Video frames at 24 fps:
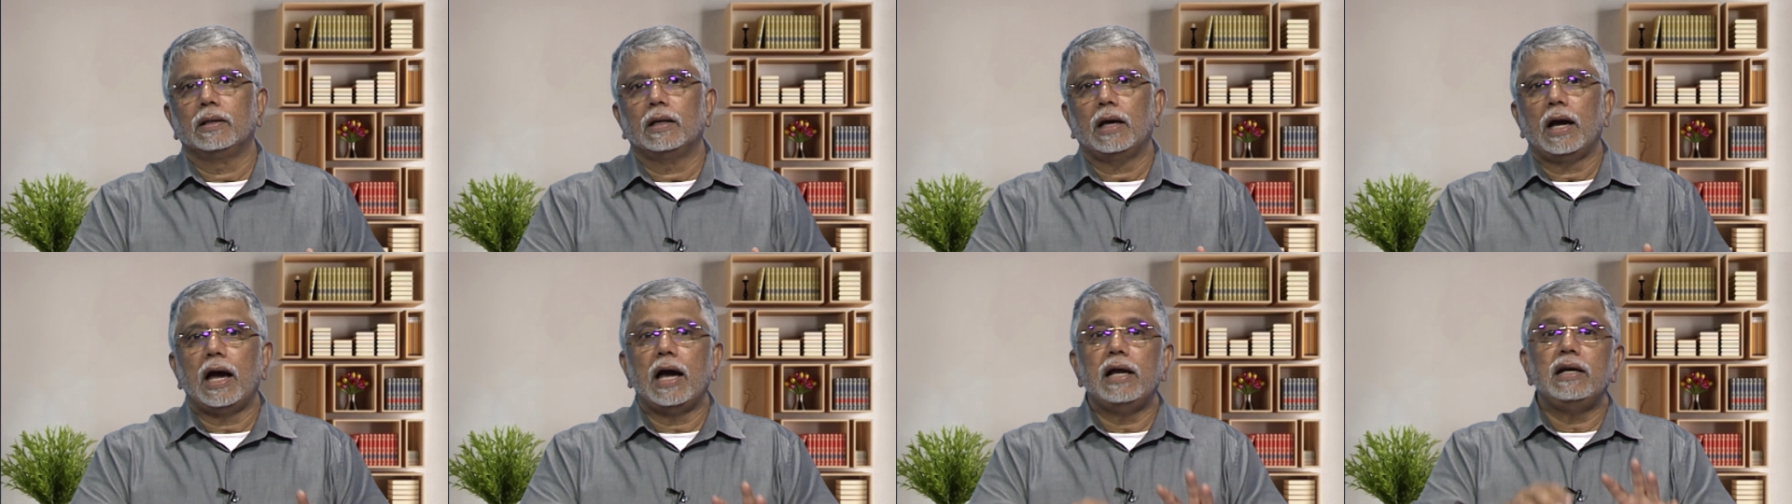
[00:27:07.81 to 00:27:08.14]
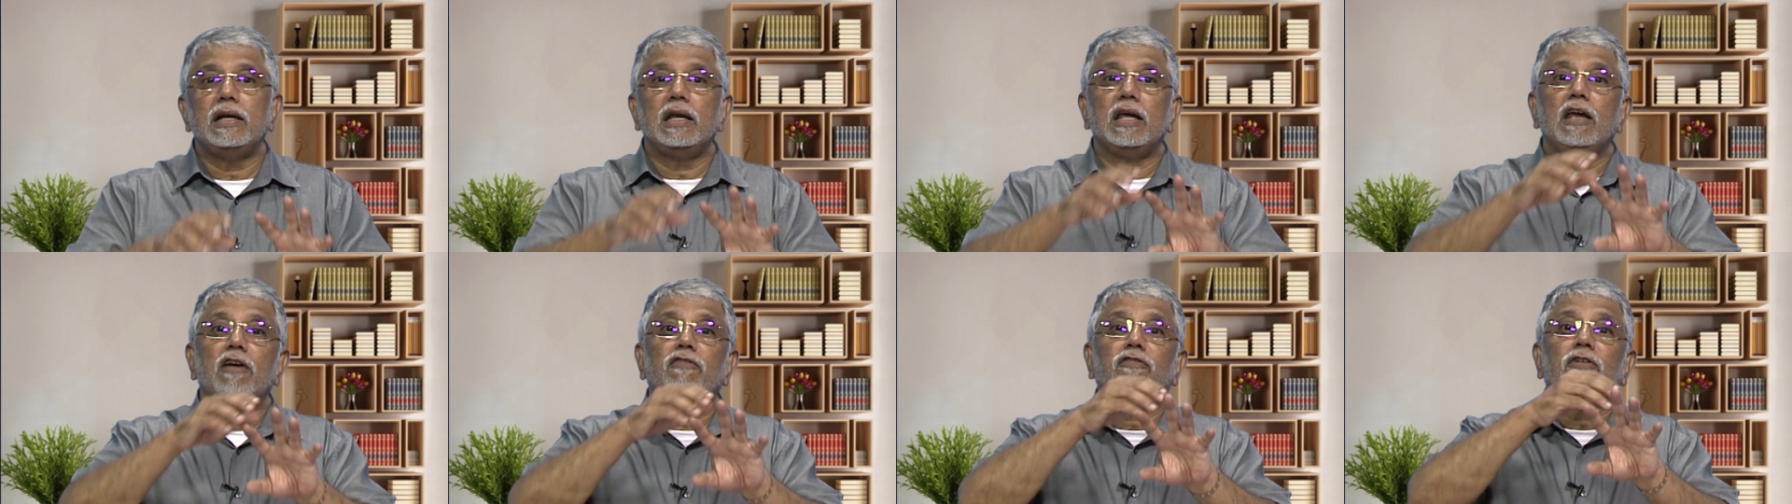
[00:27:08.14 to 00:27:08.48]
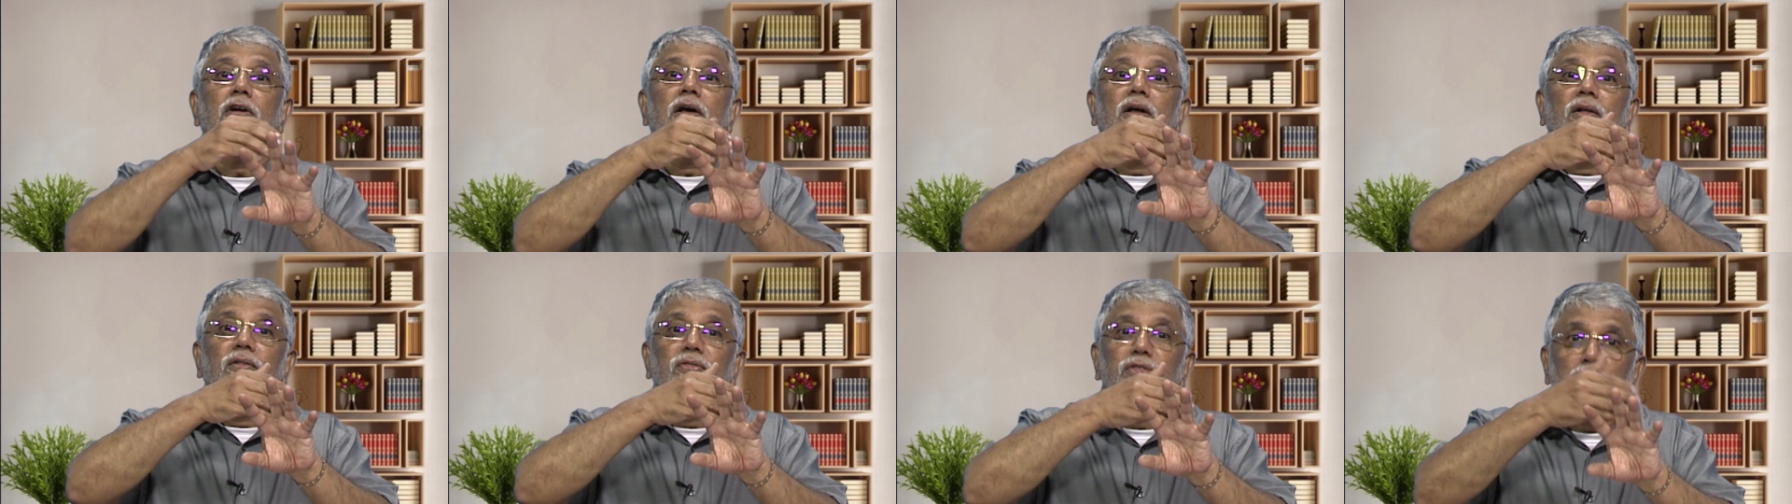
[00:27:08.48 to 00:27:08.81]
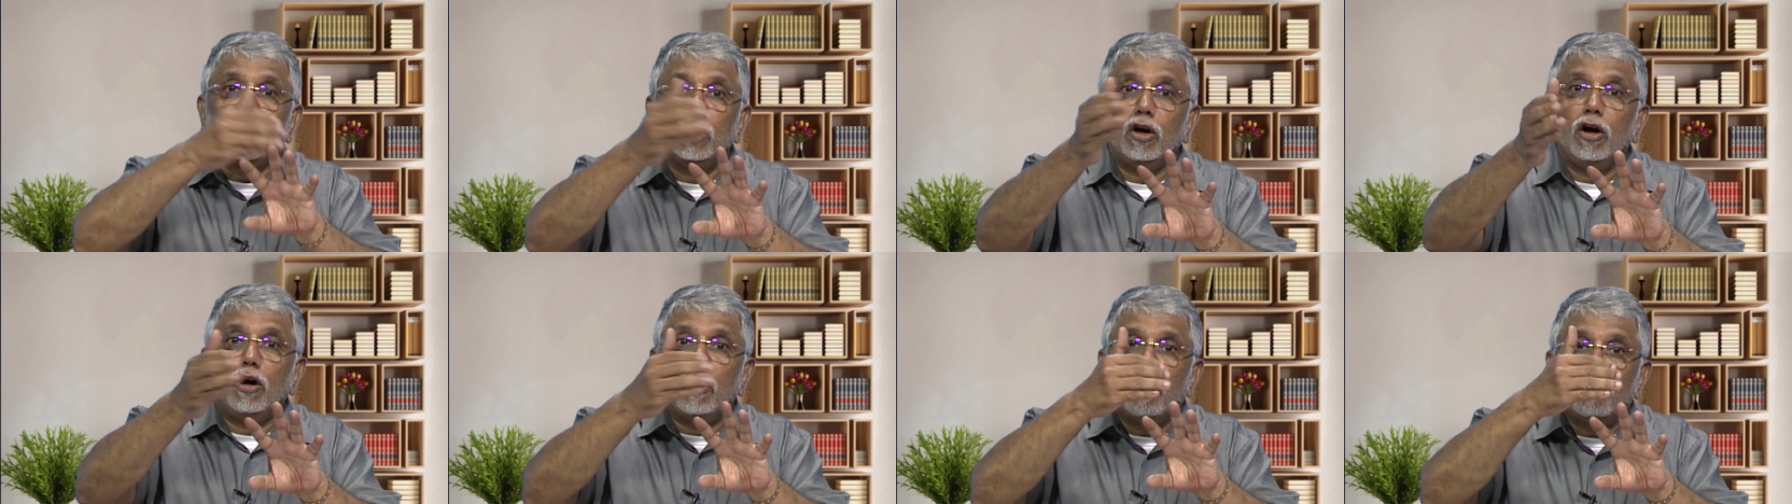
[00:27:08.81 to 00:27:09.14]
And if
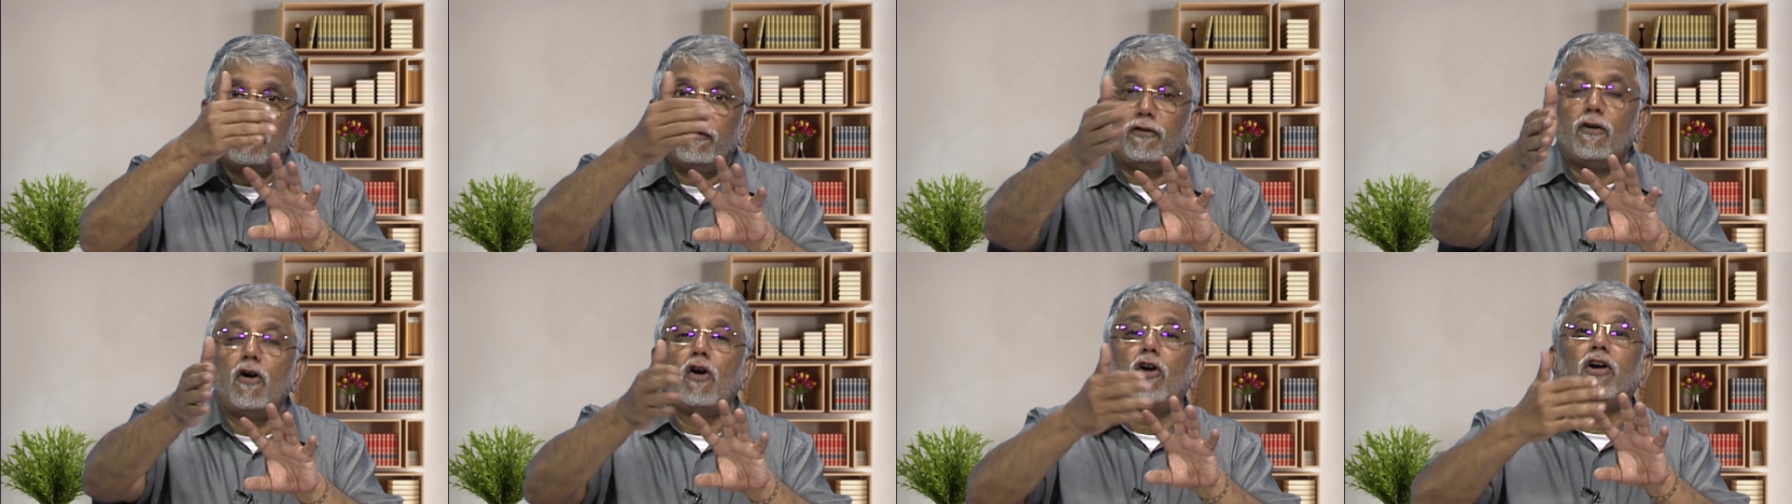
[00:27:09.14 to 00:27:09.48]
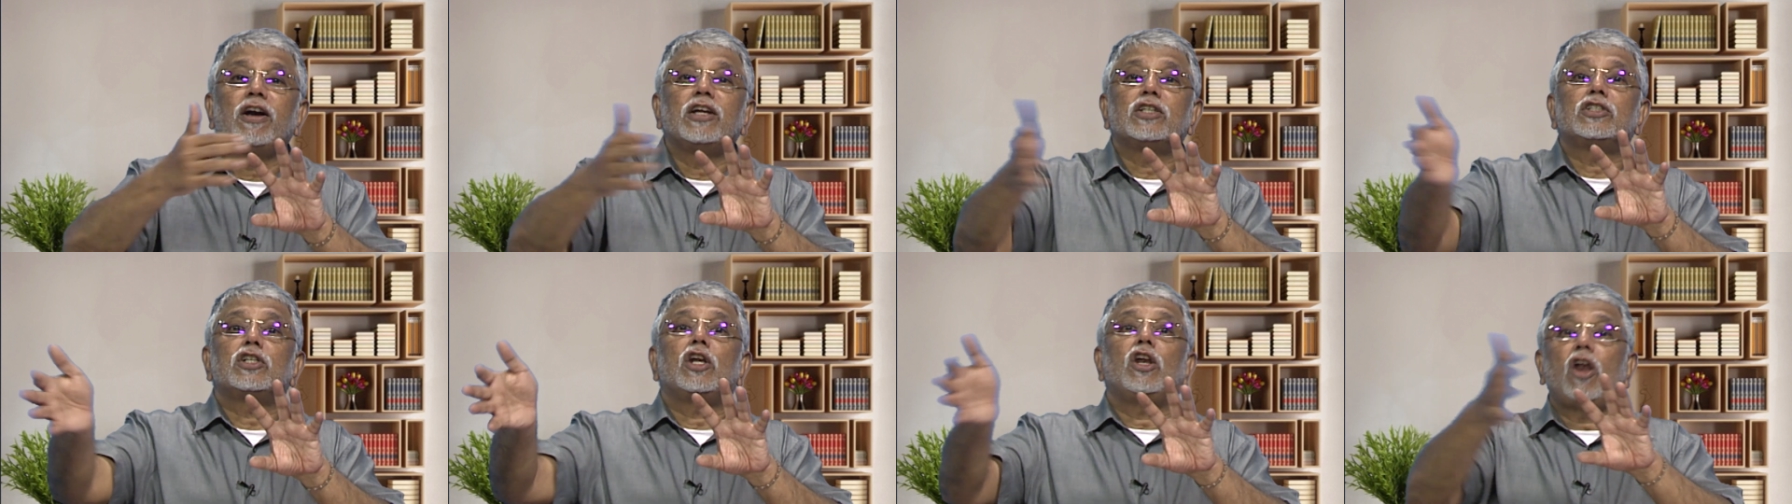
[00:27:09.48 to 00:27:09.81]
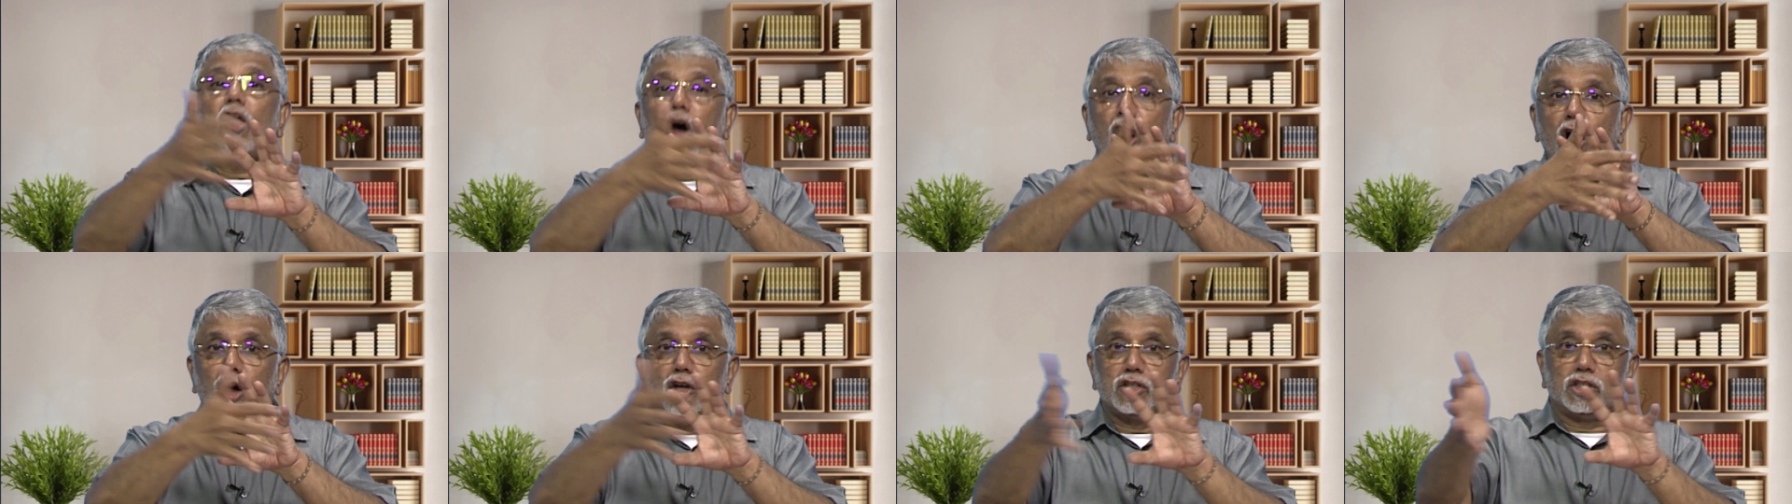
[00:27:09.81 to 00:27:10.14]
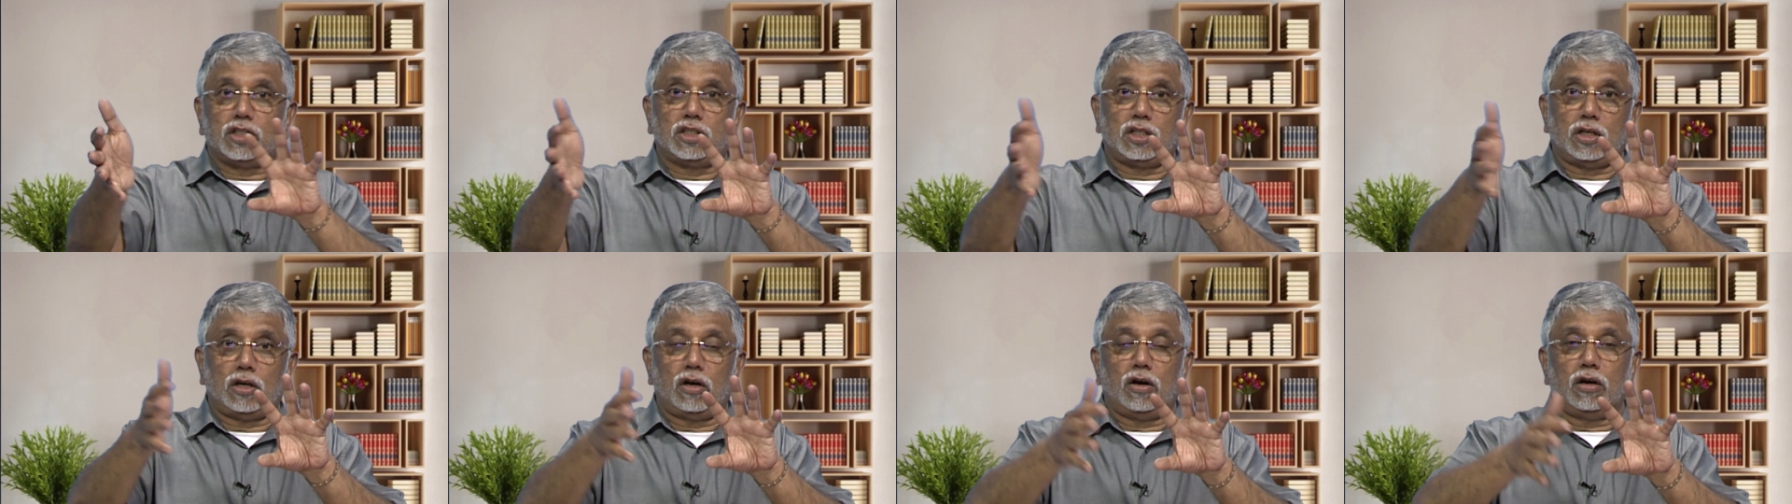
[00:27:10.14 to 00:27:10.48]
3 or 4 is
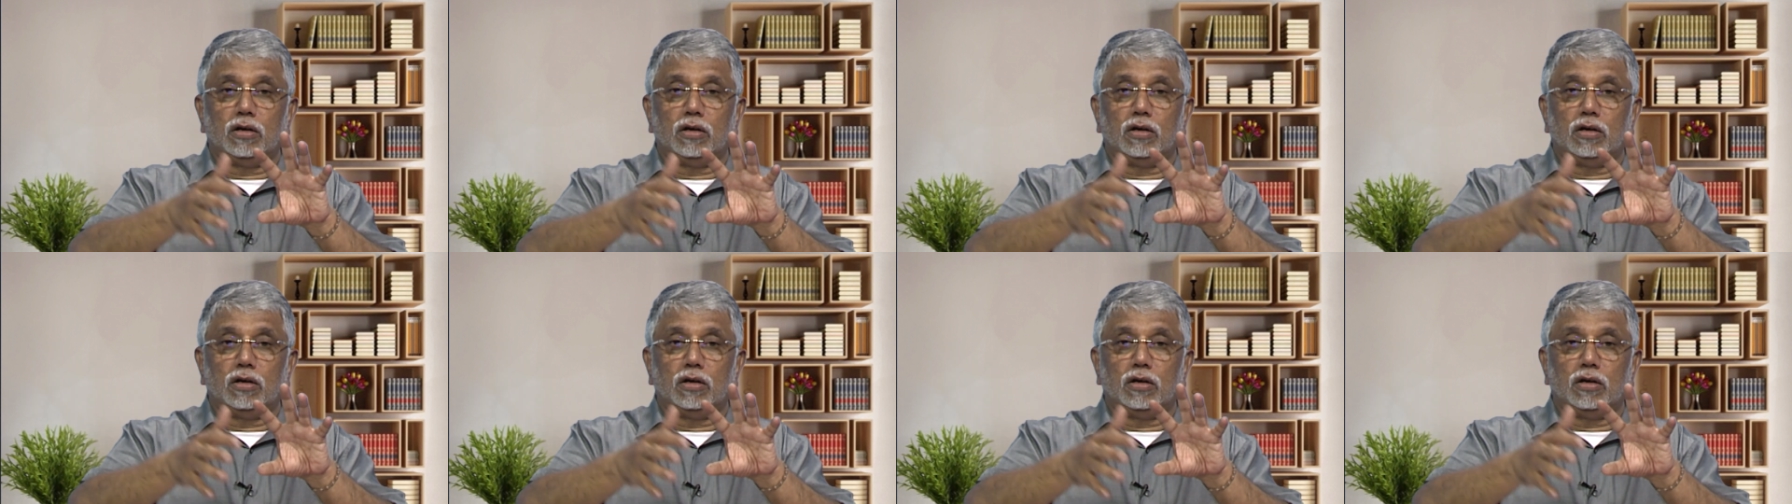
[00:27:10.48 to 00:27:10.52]
lost